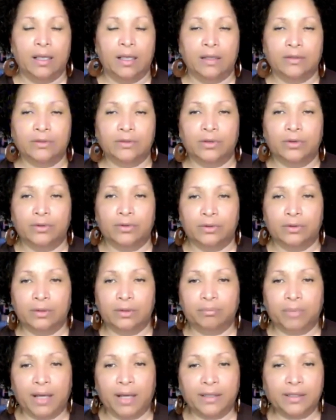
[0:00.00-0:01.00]
So the
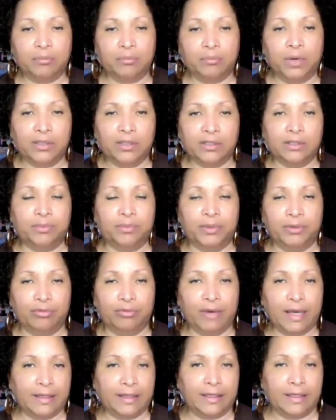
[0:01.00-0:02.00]
body must be
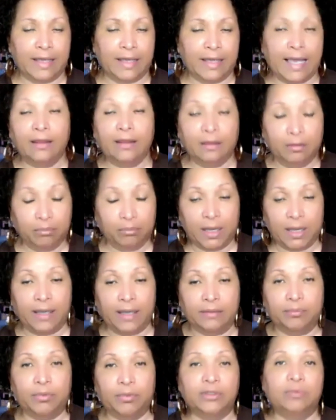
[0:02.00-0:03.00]
ready and the
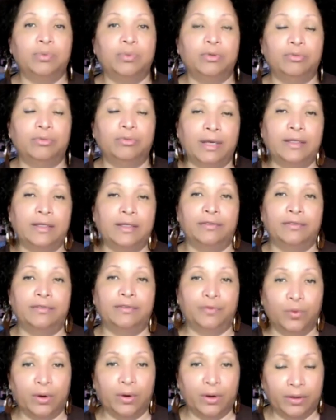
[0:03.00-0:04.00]
mind must be ready
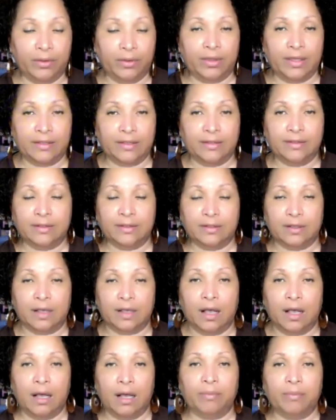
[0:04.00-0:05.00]
for this
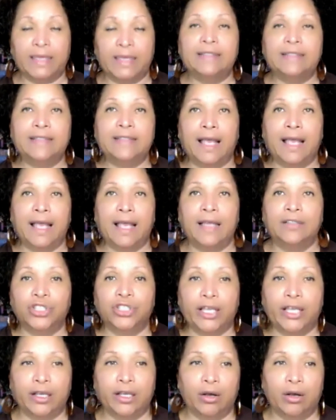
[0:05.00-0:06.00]
intense
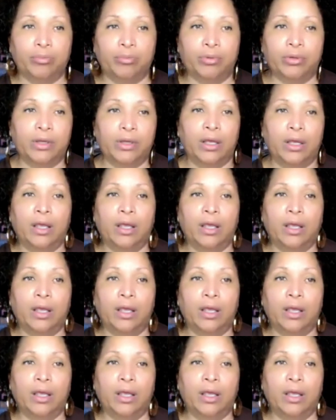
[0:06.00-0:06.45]
shakeup.